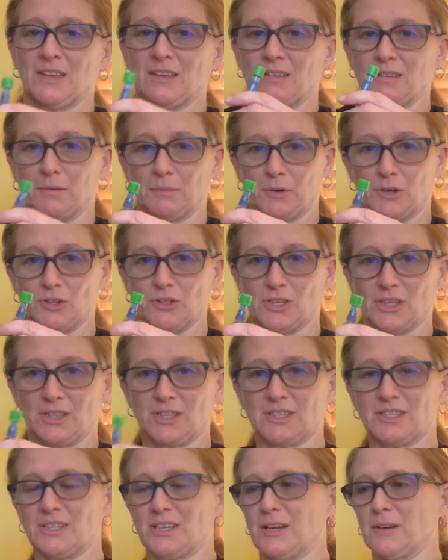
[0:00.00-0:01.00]
I'm going to set
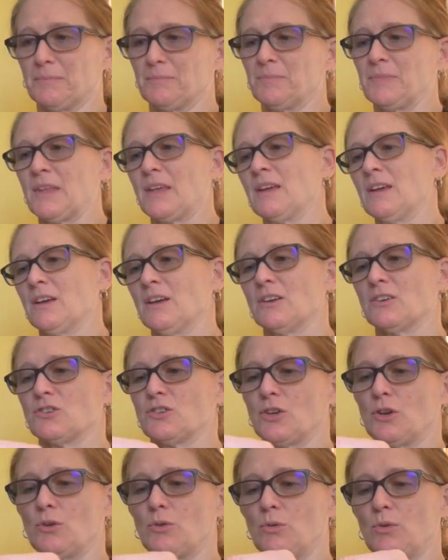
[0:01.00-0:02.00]
this down.
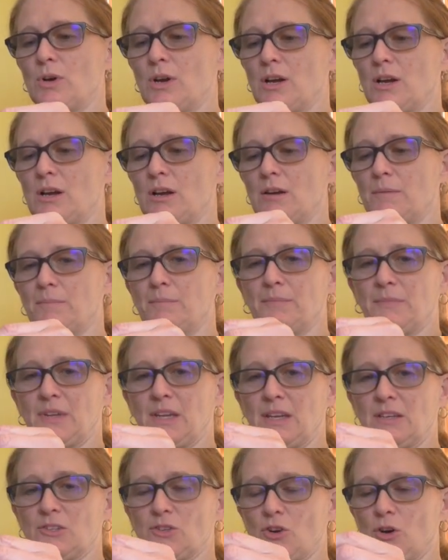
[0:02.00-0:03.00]
So you
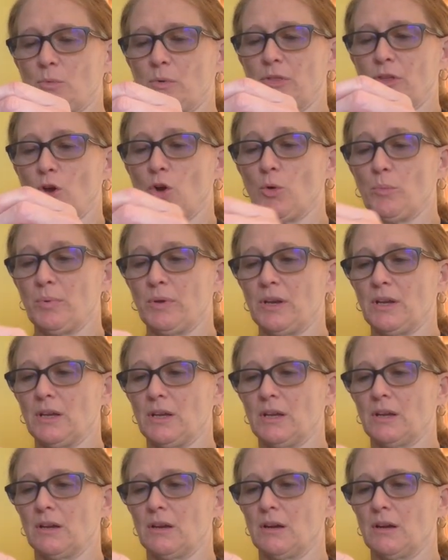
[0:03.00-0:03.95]
start with opening